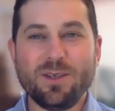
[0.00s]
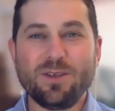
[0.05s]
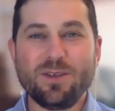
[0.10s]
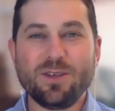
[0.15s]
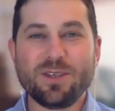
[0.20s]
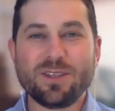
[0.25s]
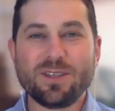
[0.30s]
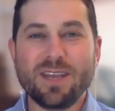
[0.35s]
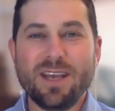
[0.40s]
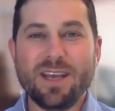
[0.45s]

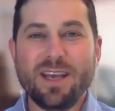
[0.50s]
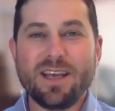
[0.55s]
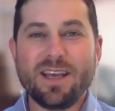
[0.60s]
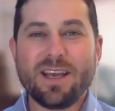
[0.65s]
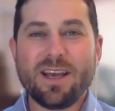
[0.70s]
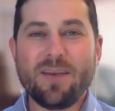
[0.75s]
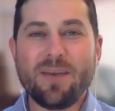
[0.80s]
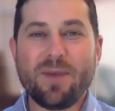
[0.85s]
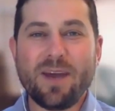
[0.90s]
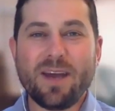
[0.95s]
Just
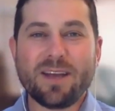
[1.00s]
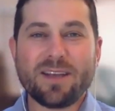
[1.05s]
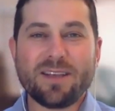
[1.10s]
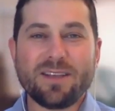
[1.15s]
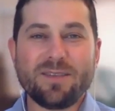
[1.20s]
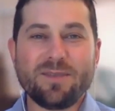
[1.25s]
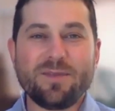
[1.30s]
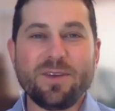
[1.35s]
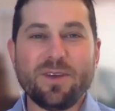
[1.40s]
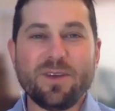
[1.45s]
come back to
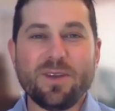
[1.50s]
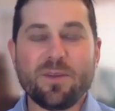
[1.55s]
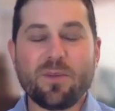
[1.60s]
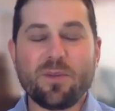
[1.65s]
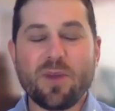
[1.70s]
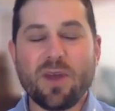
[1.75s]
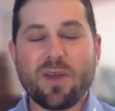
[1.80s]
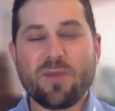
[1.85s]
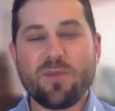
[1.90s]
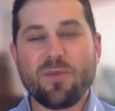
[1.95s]
feel the
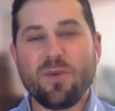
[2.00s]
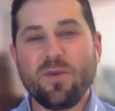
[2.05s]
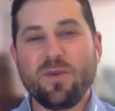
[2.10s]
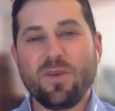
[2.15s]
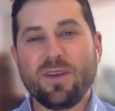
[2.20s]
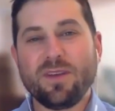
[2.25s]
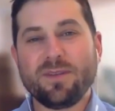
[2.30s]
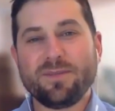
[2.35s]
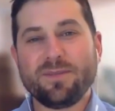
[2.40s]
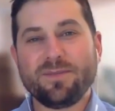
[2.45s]
breath
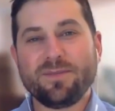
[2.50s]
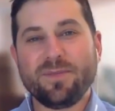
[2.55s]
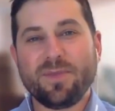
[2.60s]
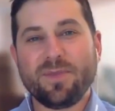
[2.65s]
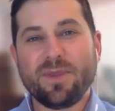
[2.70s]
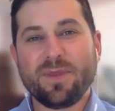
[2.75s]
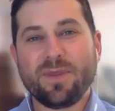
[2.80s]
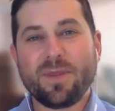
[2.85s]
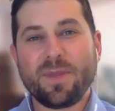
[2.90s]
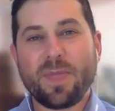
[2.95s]
moving
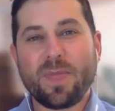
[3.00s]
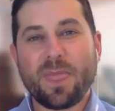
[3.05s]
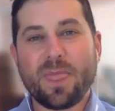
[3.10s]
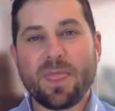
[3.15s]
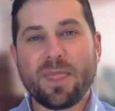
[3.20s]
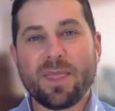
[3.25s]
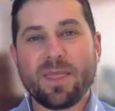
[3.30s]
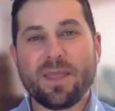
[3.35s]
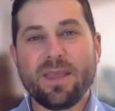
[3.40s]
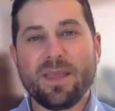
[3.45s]

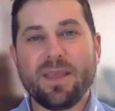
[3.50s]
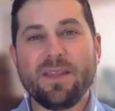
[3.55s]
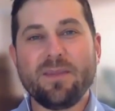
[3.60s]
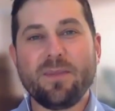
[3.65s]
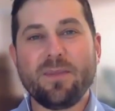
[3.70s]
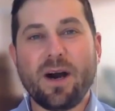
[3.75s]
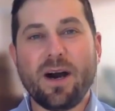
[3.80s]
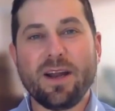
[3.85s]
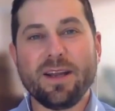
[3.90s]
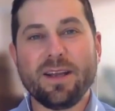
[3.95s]
in the
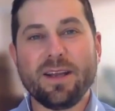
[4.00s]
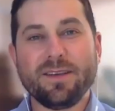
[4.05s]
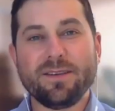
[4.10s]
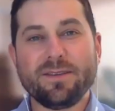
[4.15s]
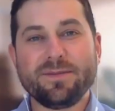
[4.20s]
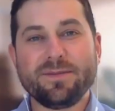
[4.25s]
body.